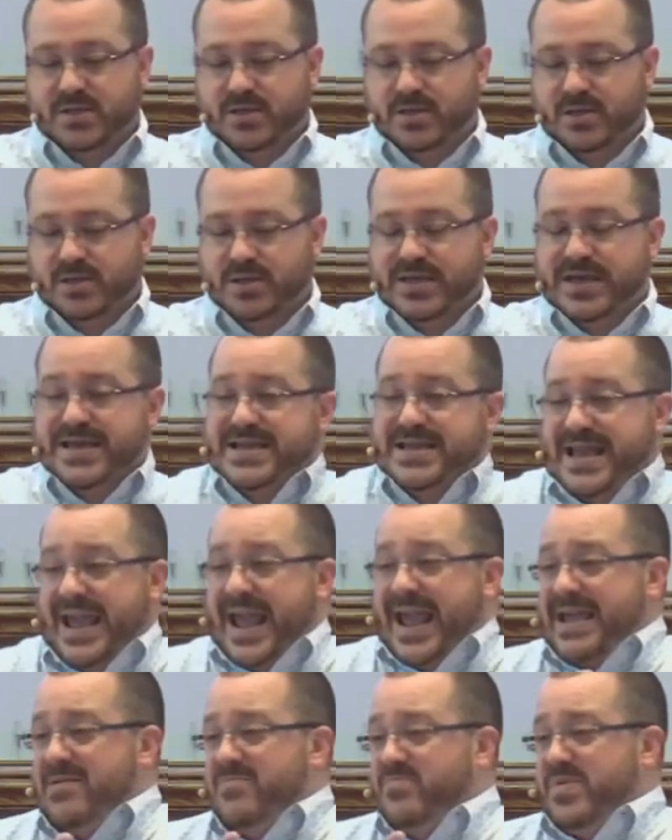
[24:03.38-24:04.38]
It
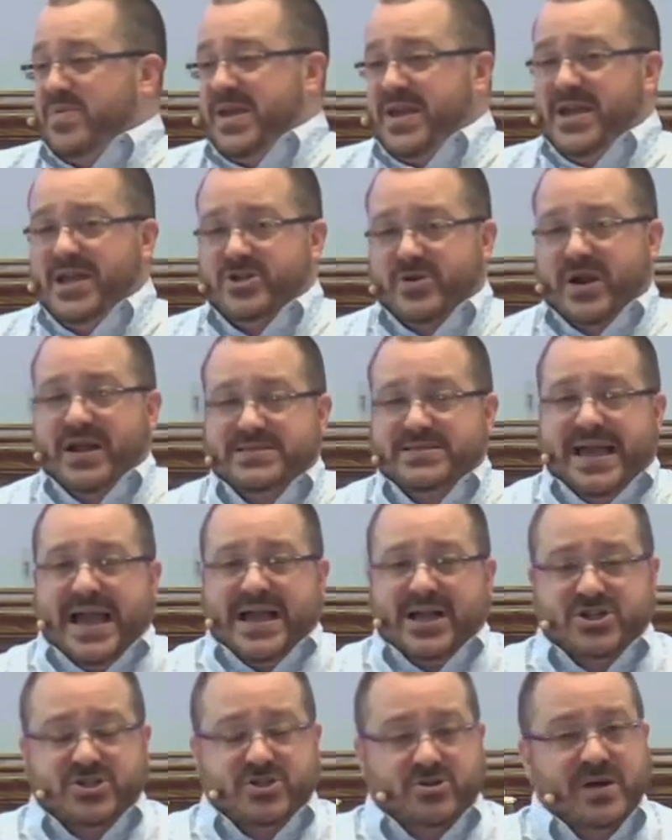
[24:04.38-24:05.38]
can't be
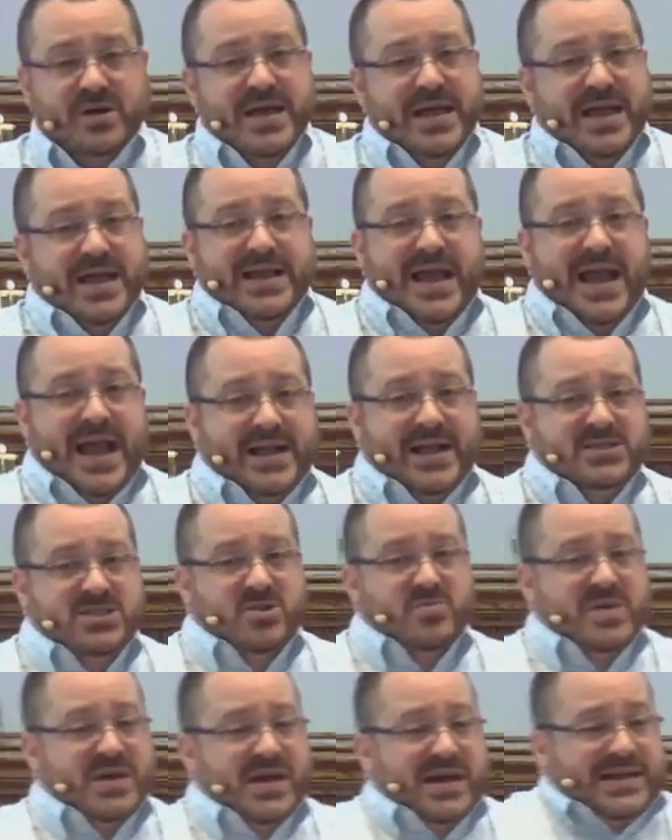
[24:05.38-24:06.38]
transactional. It has to be
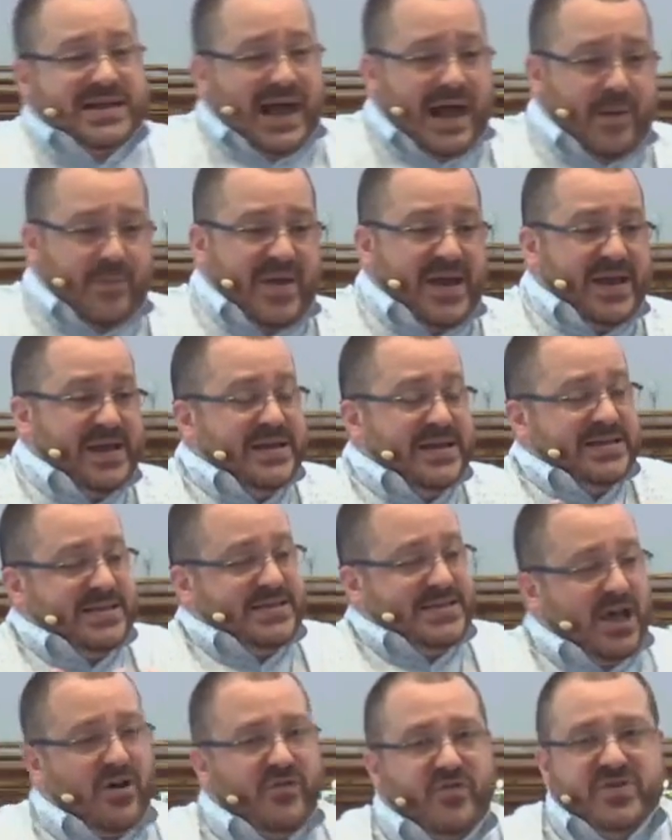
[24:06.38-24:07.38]
agape,
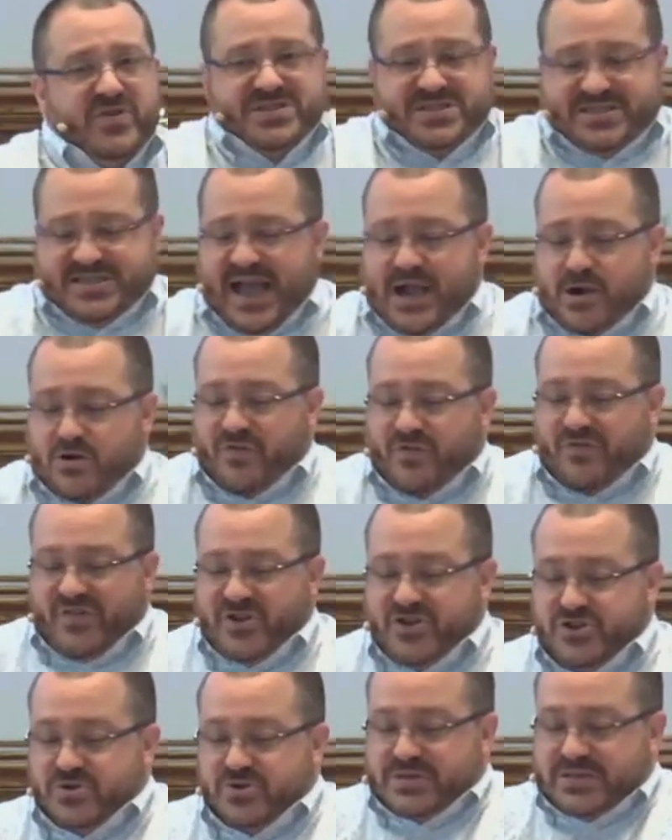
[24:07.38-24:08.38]
selfless,
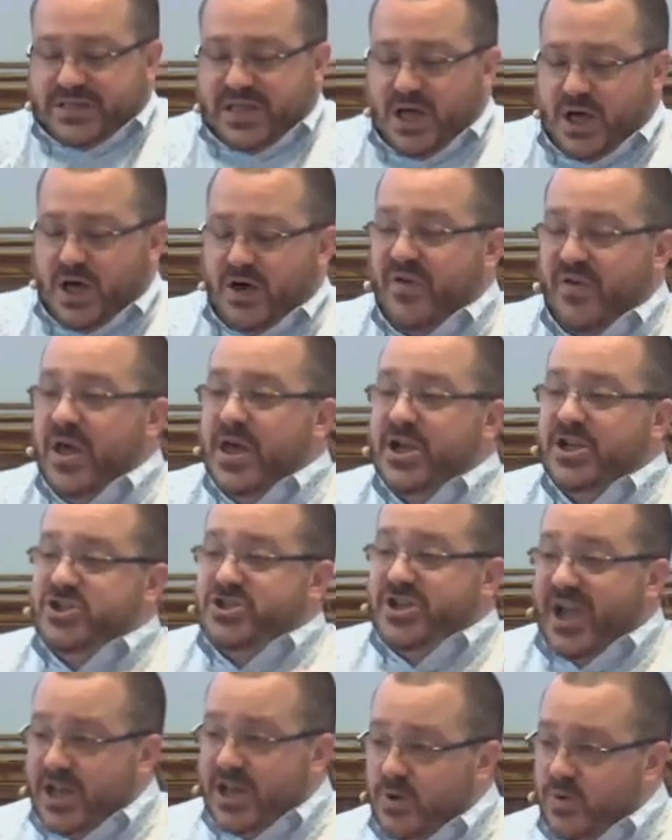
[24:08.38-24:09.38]
sacrificial love,
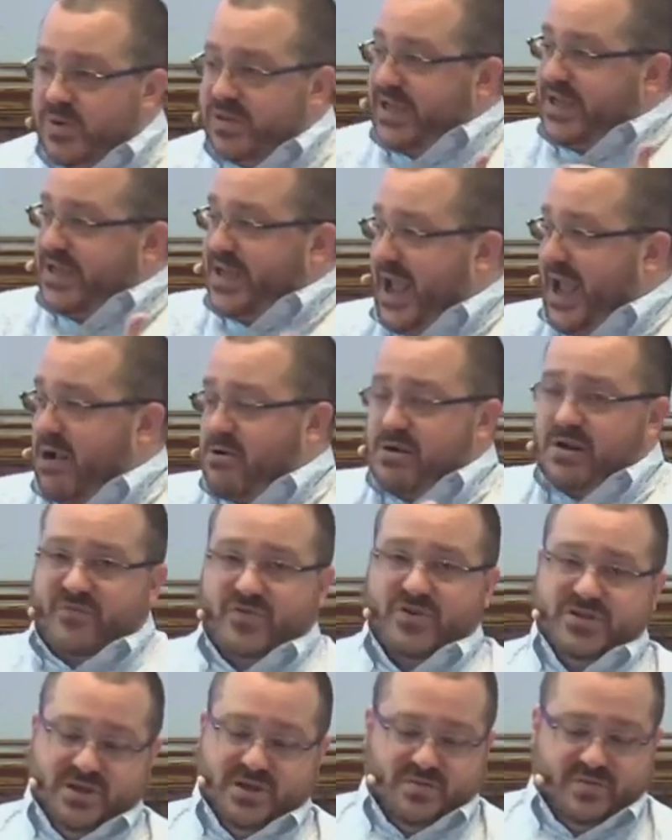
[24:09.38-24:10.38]
genuinely caring for
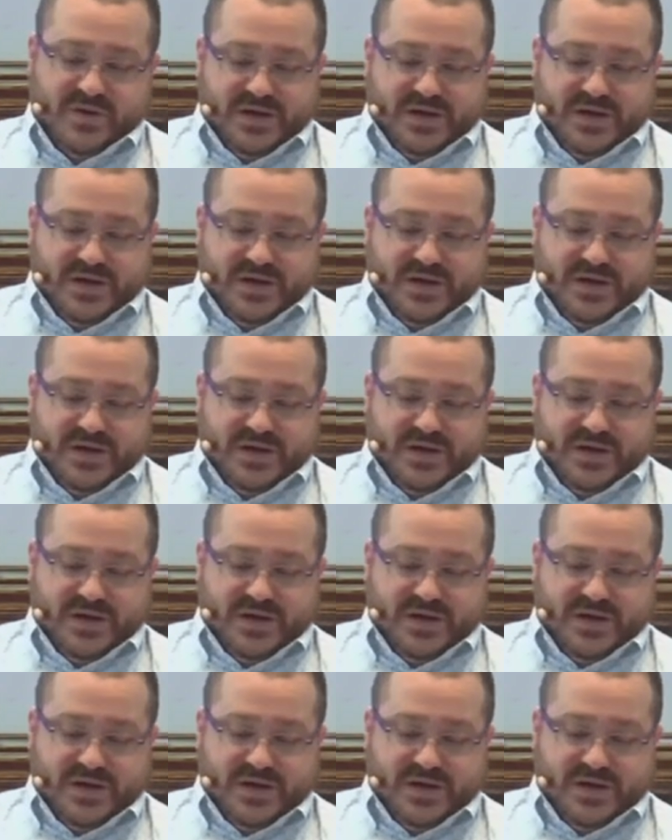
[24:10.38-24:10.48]
somebody.